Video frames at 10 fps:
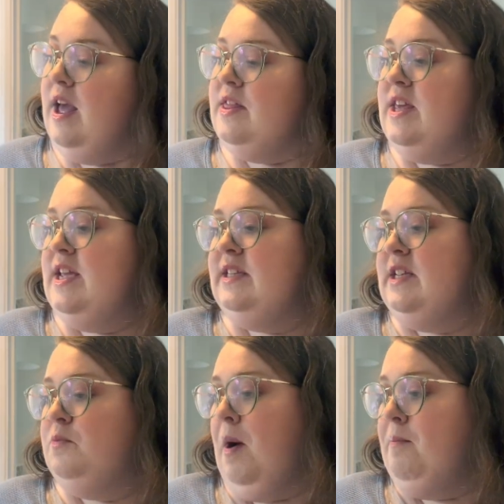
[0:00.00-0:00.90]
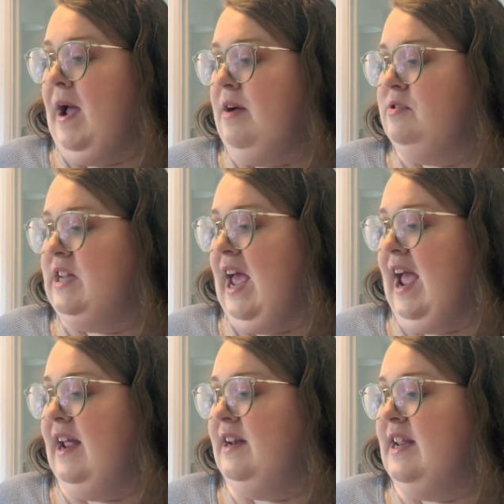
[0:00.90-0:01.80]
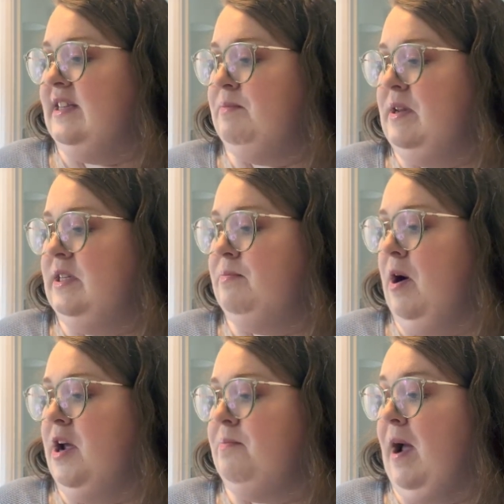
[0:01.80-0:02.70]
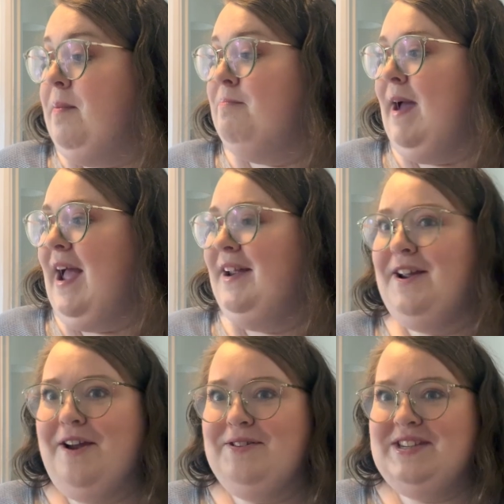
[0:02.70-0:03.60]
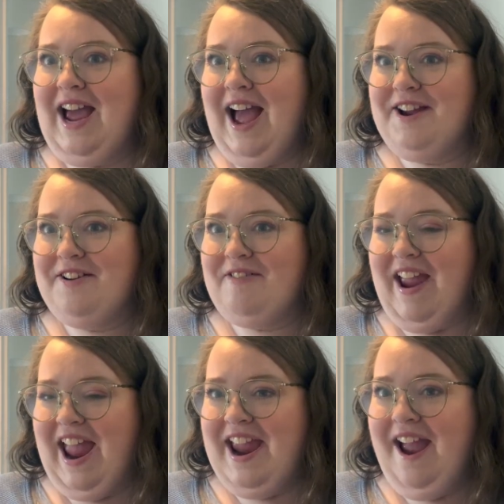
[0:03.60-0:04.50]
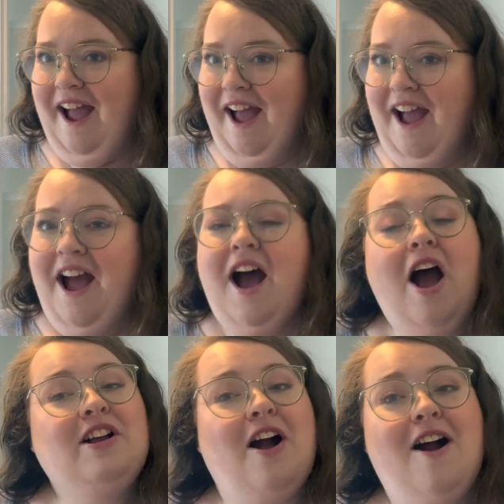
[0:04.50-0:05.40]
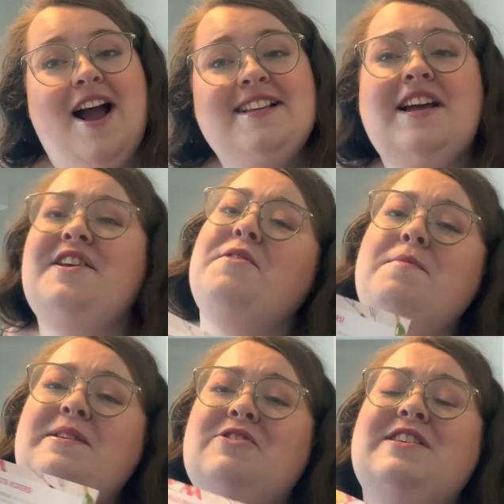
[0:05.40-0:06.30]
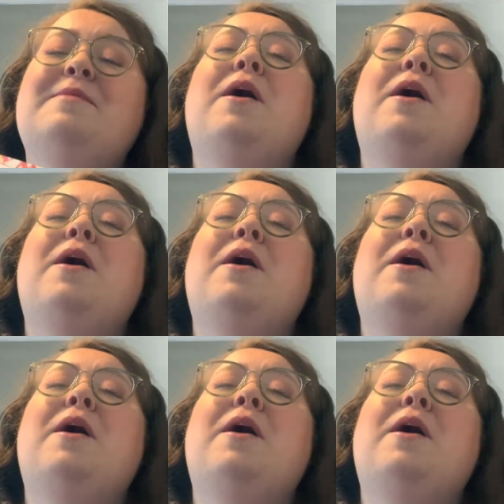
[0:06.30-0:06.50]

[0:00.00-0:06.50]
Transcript: This is £1.10. It's inspired by a mango daiquiri. Guys, I know you want me to try this out, but I